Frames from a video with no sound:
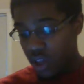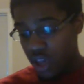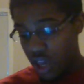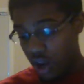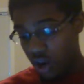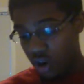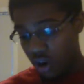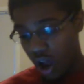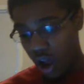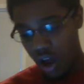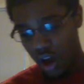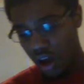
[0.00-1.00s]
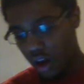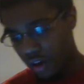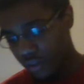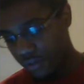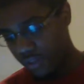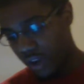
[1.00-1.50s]
Year
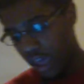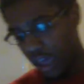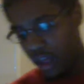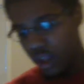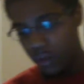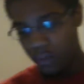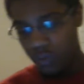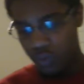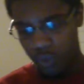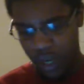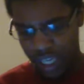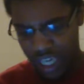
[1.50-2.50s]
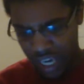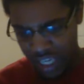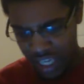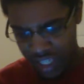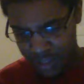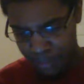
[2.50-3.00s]
of Hell.
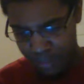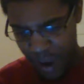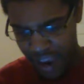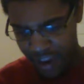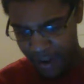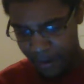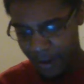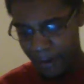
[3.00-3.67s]
Raigeki is banned. Oh